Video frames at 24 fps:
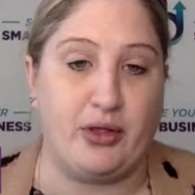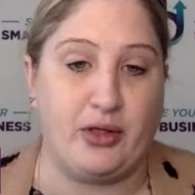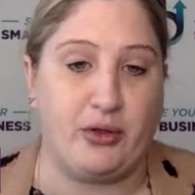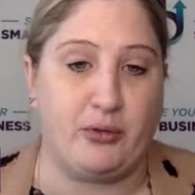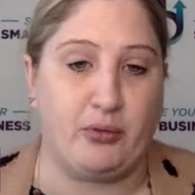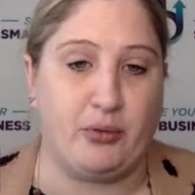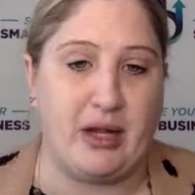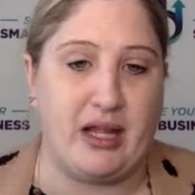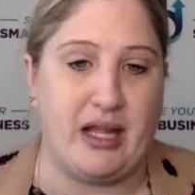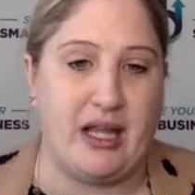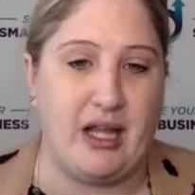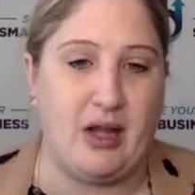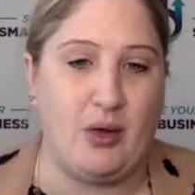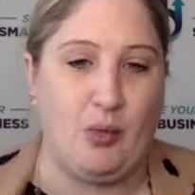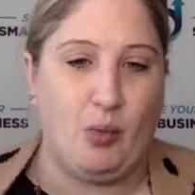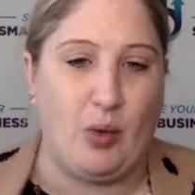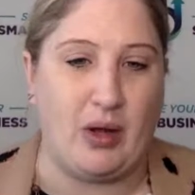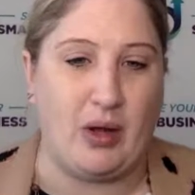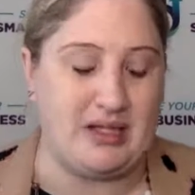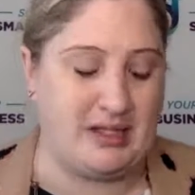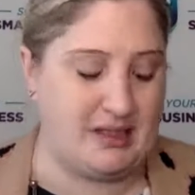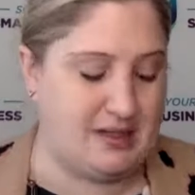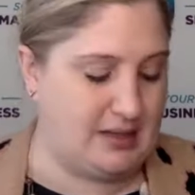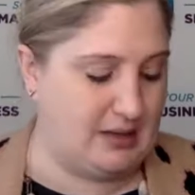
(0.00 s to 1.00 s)
3
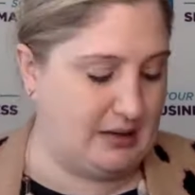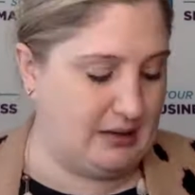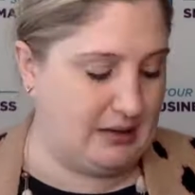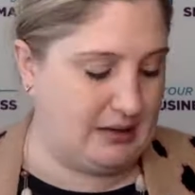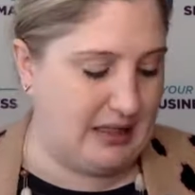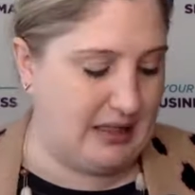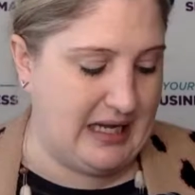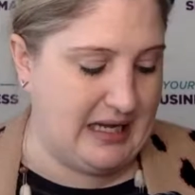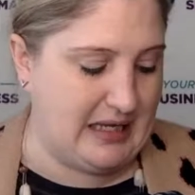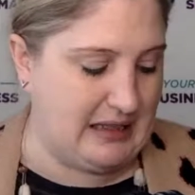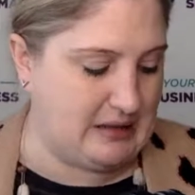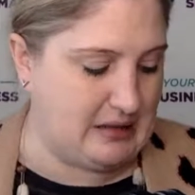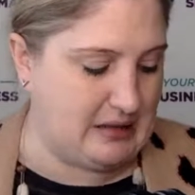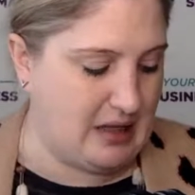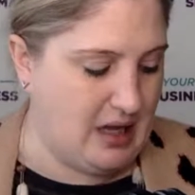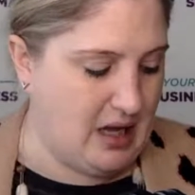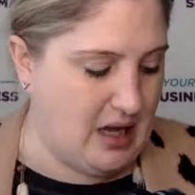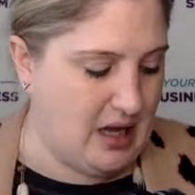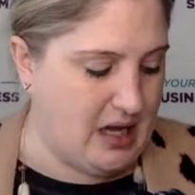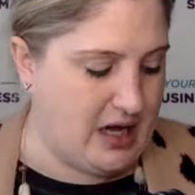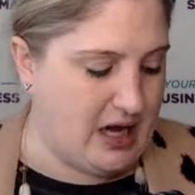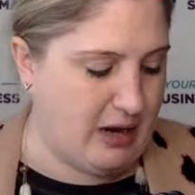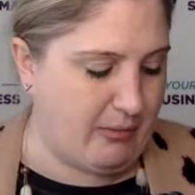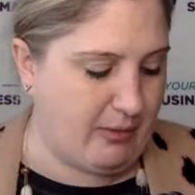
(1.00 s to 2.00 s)
was delete.
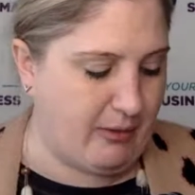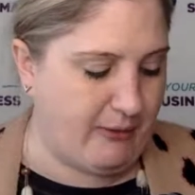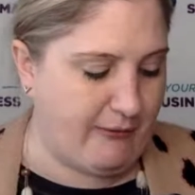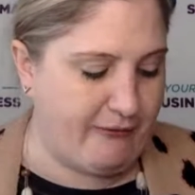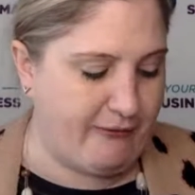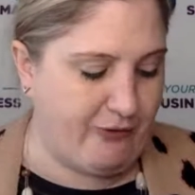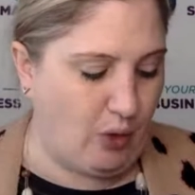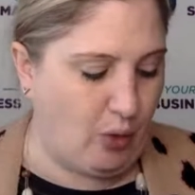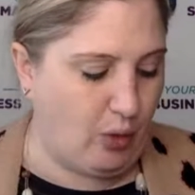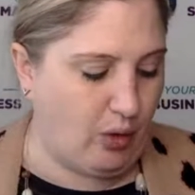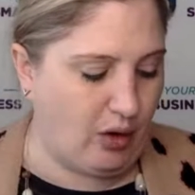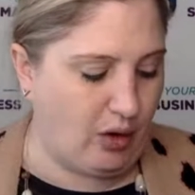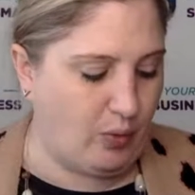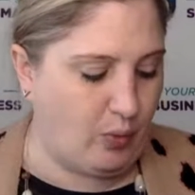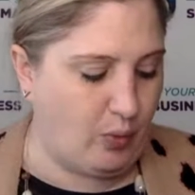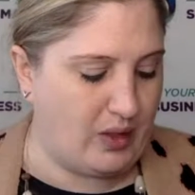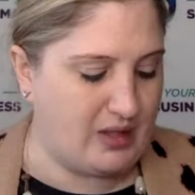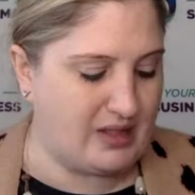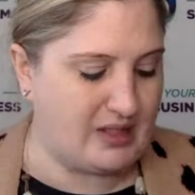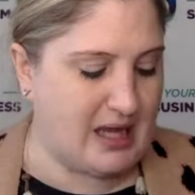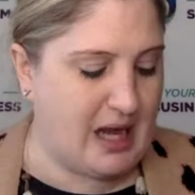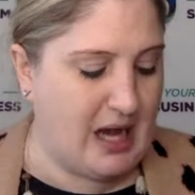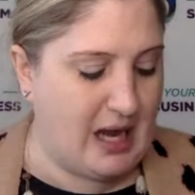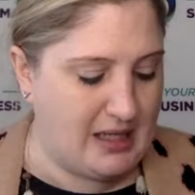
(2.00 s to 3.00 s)
Number 4
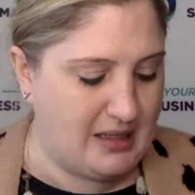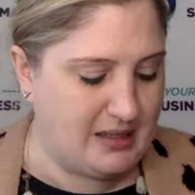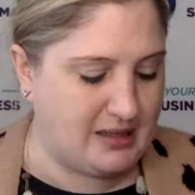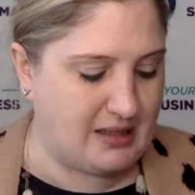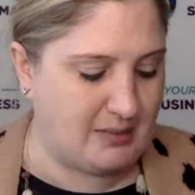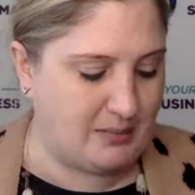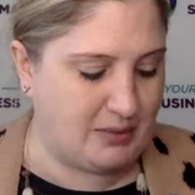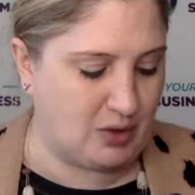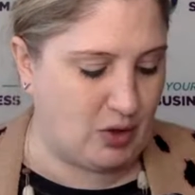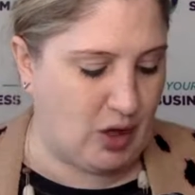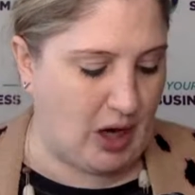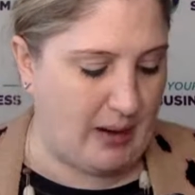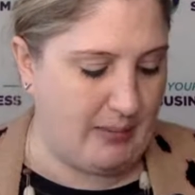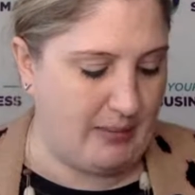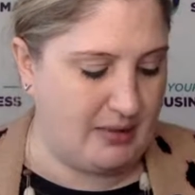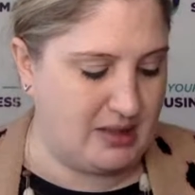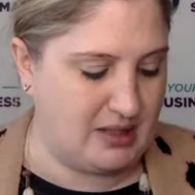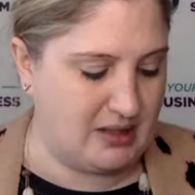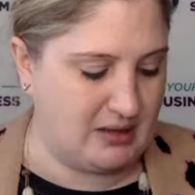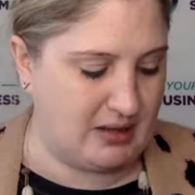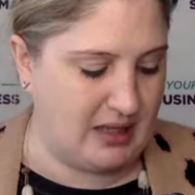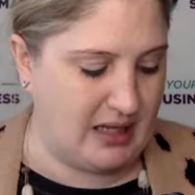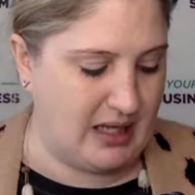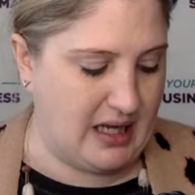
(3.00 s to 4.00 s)
was unsubscribe and
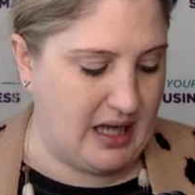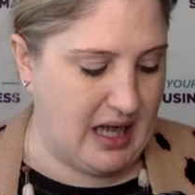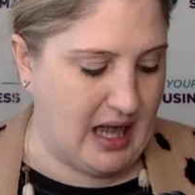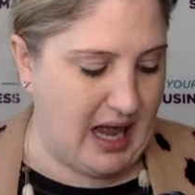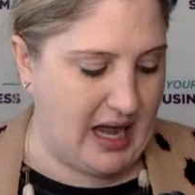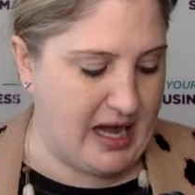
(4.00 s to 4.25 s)
delete.